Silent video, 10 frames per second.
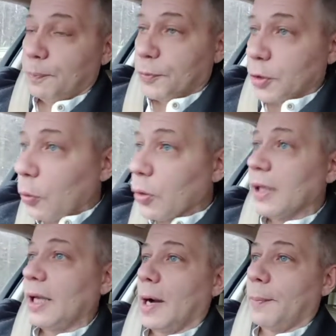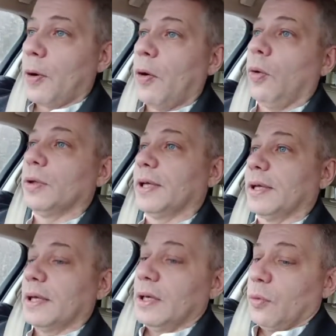totally
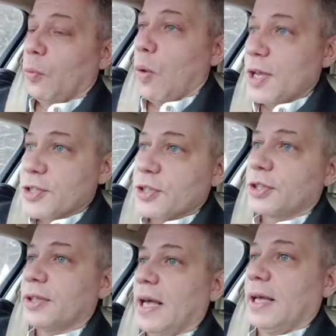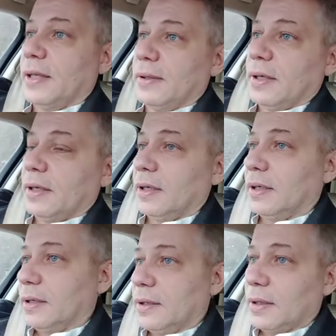upholding Western and
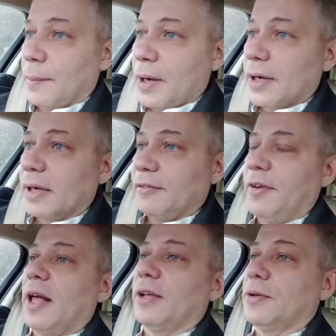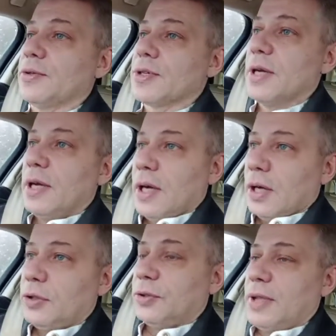American values,
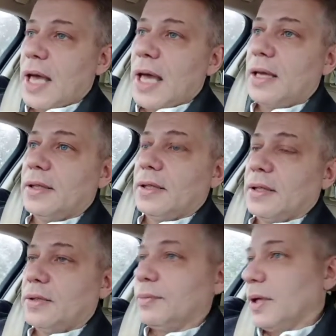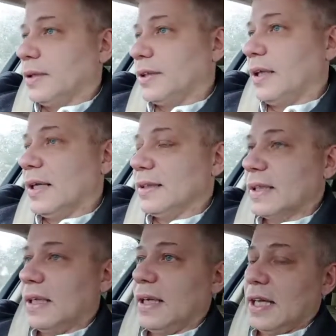today, the
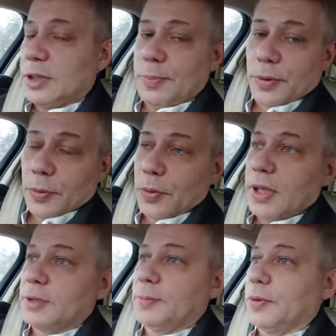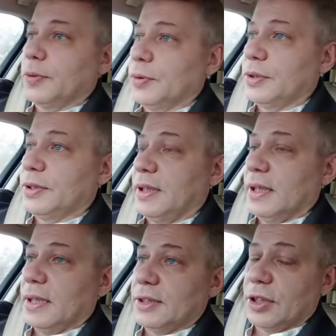Zelensky SBU is
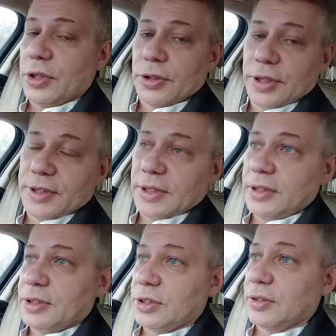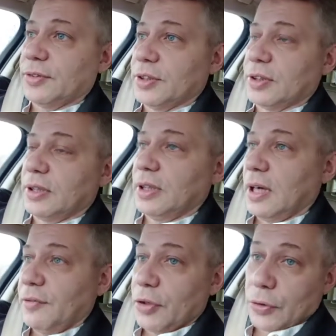the security service
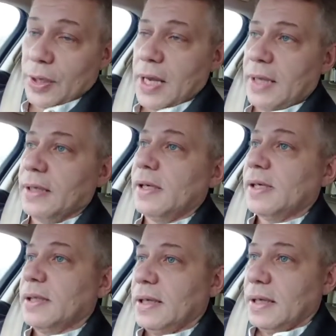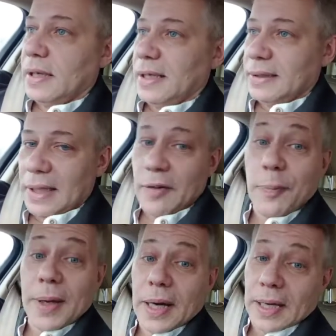of Ukraine, the
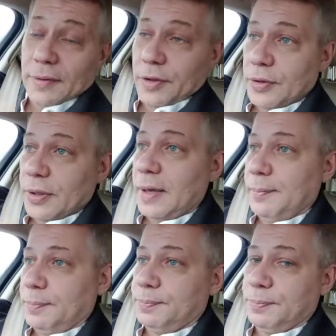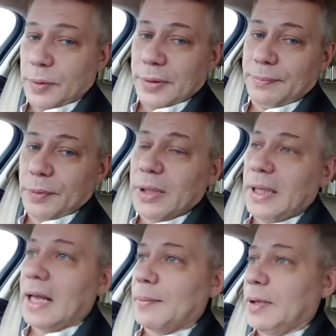FBI of Ukraine, with a
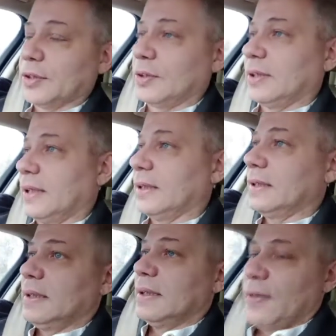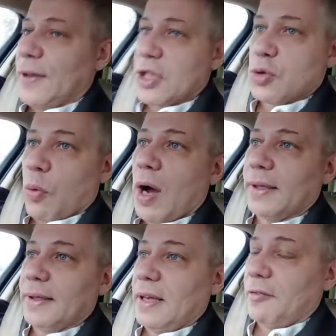lot of muscle in it. Think
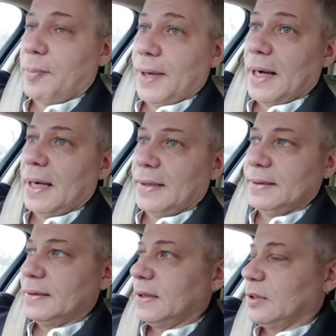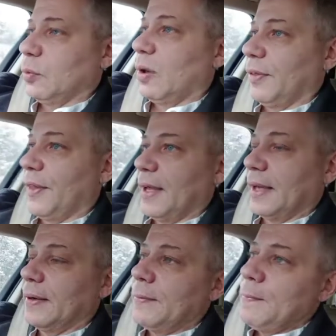SWAT and FBI as one
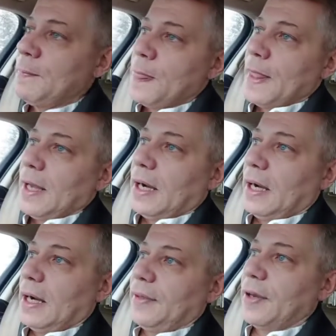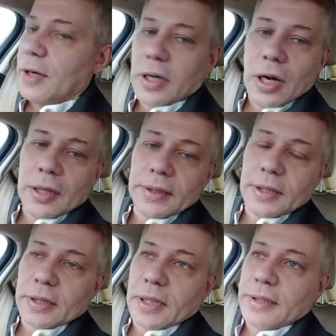thing.
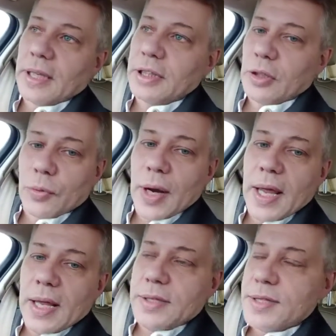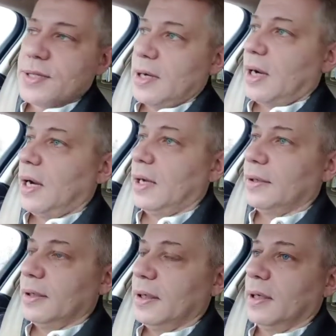They're conducting raids
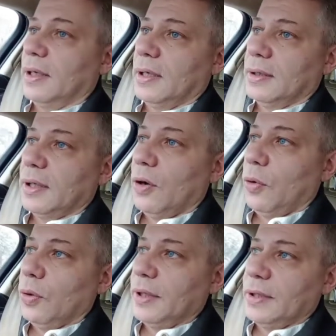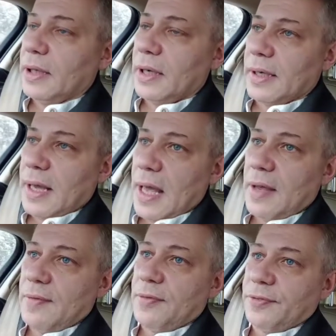on the holy
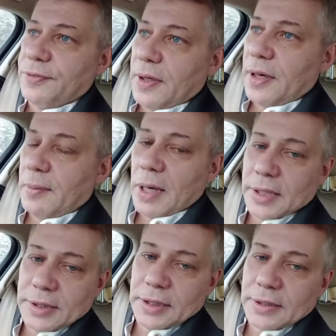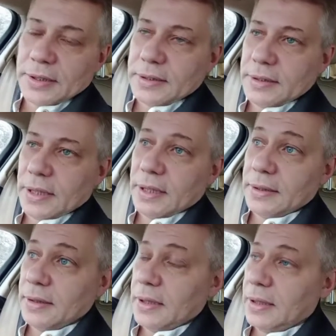cave monasteries
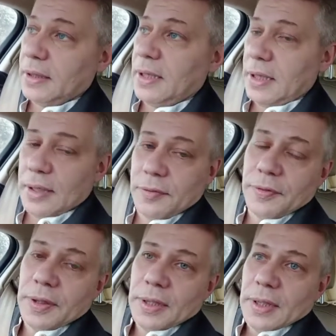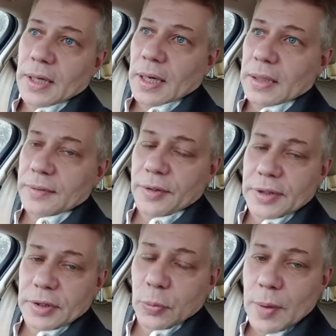in Kiev, on
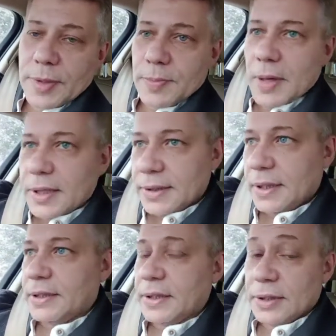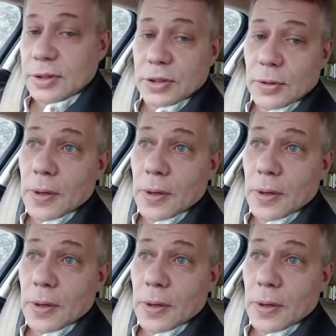various women's monasteries, and so